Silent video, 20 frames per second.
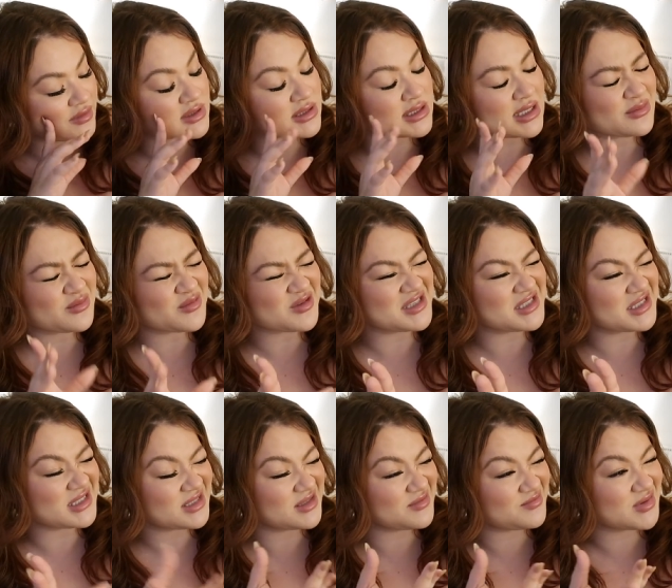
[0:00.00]
some
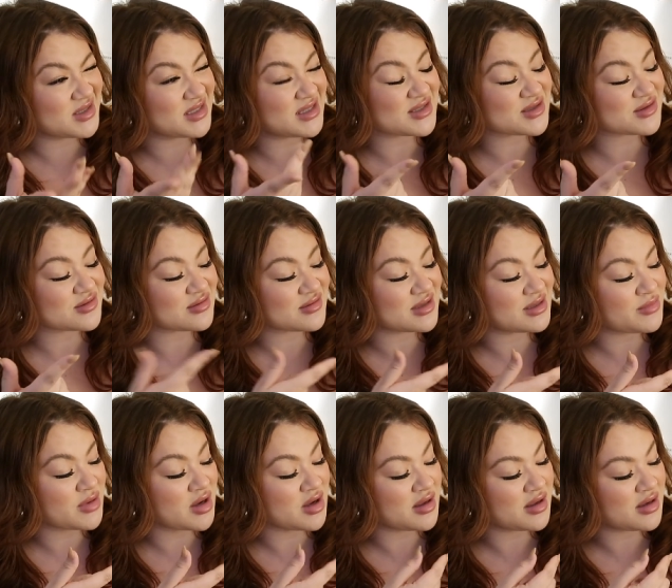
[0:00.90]
reason putting the
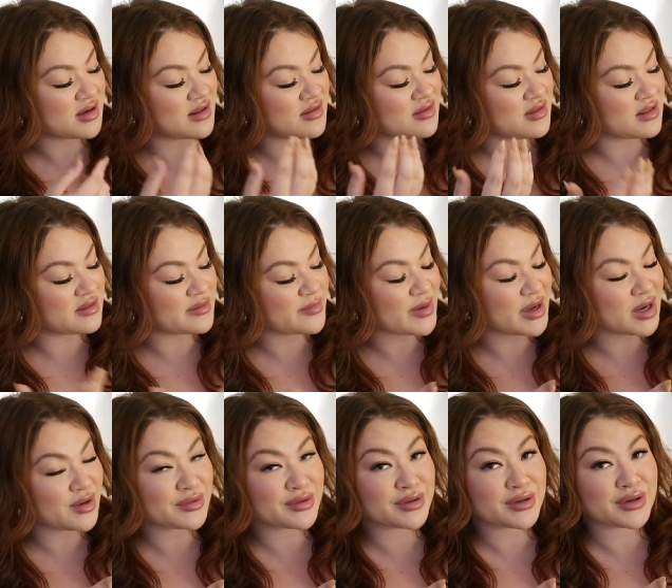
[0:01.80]
cream on and then the
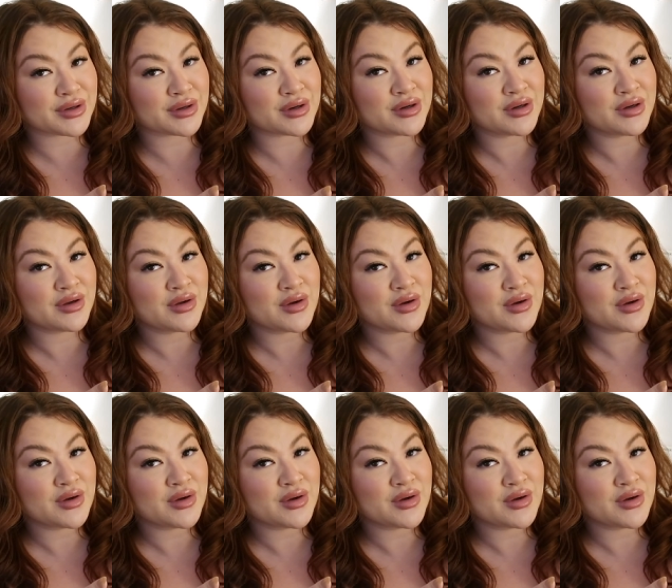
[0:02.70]
powder,